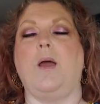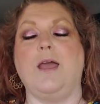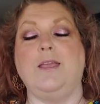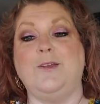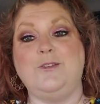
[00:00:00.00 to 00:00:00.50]

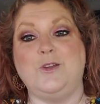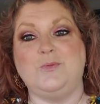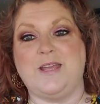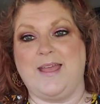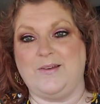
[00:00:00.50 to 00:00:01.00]
a YouTube
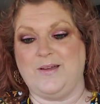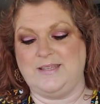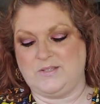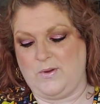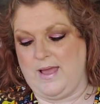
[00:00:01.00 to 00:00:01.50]
channel
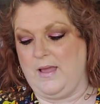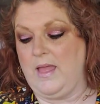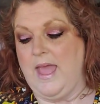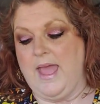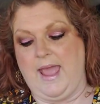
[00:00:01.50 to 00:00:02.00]
as well.
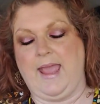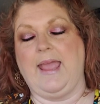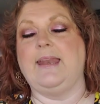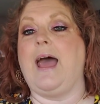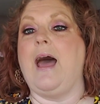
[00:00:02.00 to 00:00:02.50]

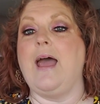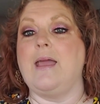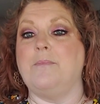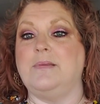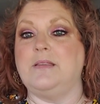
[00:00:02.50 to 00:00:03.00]
And I
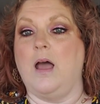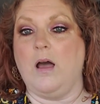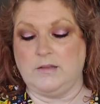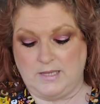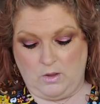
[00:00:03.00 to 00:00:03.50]
am
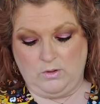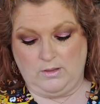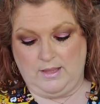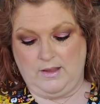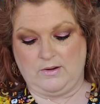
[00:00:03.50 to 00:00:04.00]

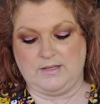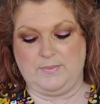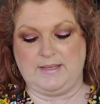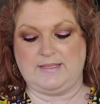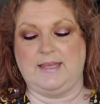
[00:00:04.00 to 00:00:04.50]
totally going to
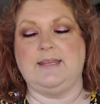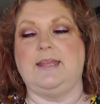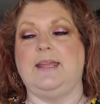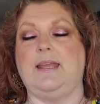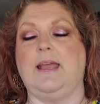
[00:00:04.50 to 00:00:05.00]
be
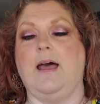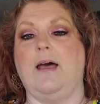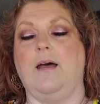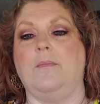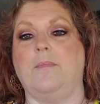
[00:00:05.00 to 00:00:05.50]
sending,
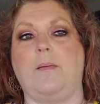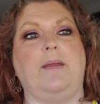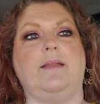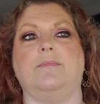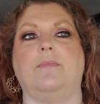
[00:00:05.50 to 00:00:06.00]
um, I
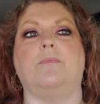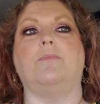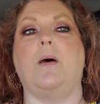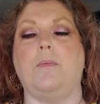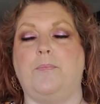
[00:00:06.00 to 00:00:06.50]
mean,
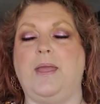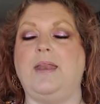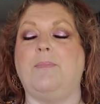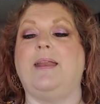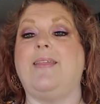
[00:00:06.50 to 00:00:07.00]

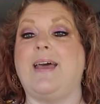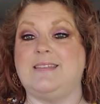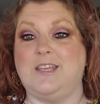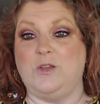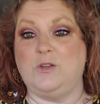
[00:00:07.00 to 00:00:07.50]
anybody that has
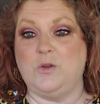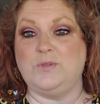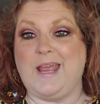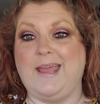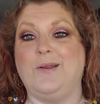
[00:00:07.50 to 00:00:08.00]
a YouTube
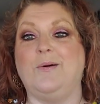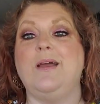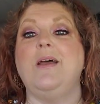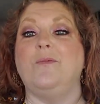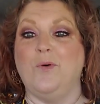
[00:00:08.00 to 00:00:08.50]
channel
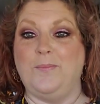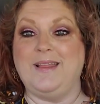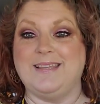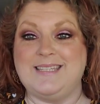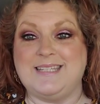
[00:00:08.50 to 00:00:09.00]
will
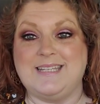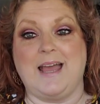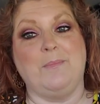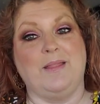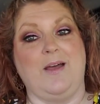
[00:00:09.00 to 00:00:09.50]
be listed
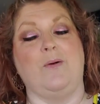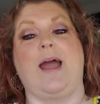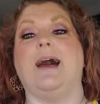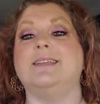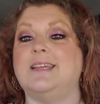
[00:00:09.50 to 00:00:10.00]
down below,
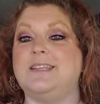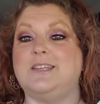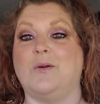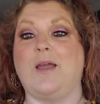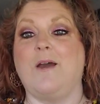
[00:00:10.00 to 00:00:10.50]
guys.
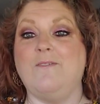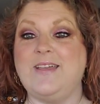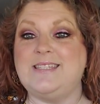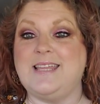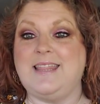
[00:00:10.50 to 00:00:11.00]
So go
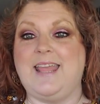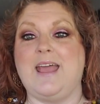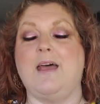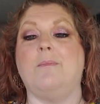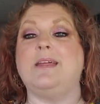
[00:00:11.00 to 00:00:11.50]
visit
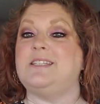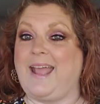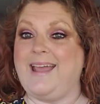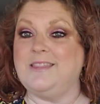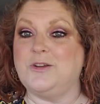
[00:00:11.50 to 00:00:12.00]
them,
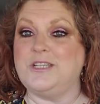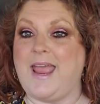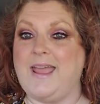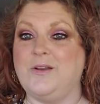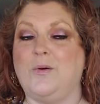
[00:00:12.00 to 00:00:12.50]
check out their
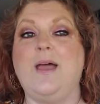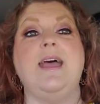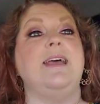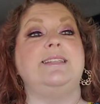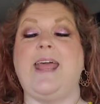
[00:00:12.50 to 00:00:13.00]
channel,
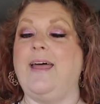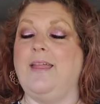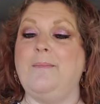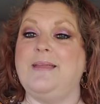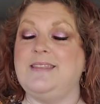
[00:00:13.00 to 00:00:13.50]
tell
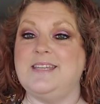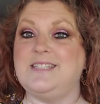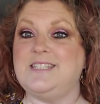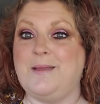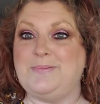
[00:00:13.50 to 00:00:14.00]
them the
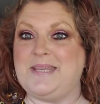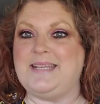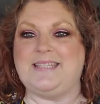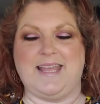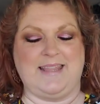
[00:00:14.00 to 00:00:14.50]
gypsy
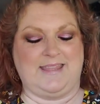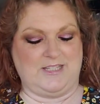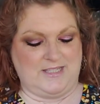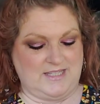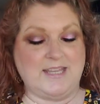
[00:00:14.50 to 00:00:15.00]
sent,
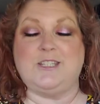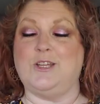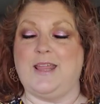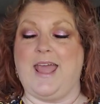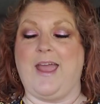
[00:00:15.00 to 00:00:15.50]
sent
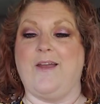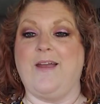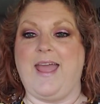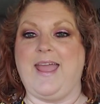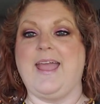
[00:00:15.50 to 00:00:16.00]
you
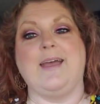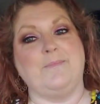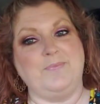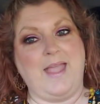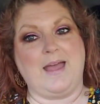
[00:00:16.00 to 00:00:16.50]
there,
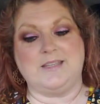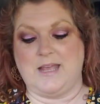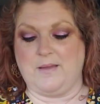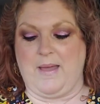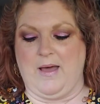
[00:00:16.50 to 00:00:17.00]
and yeah,
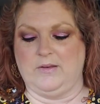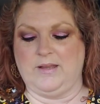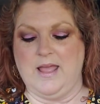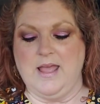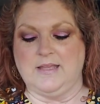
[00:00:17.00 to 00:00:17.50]
check them out.
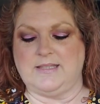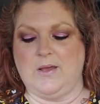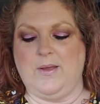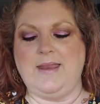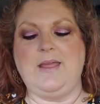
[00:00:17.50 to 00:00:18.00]

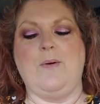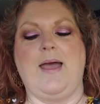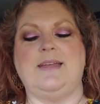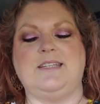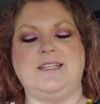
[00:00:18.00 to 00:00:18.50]
So
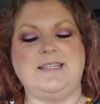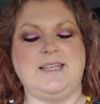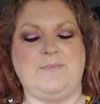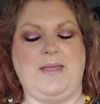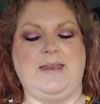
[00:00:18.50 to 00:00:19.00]
anyway, she
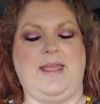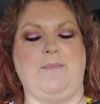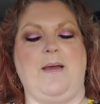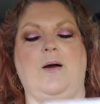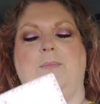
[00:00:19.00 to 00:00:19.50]
sent me an
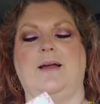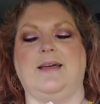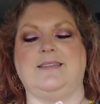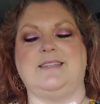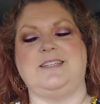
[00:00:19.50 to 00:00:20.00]
email because